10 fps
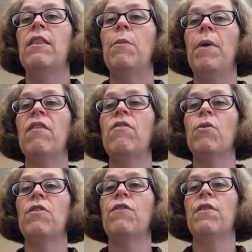The best
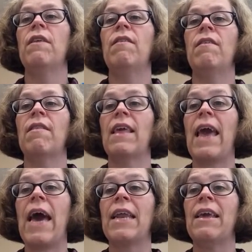source for this is the
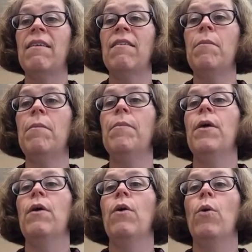Catechism,
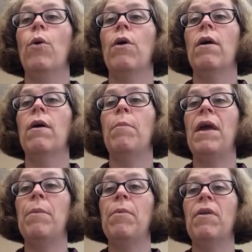or a
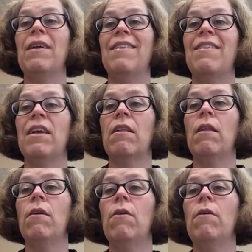papal
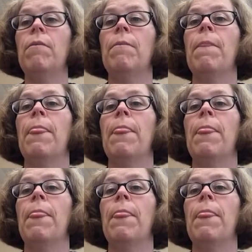encyclical,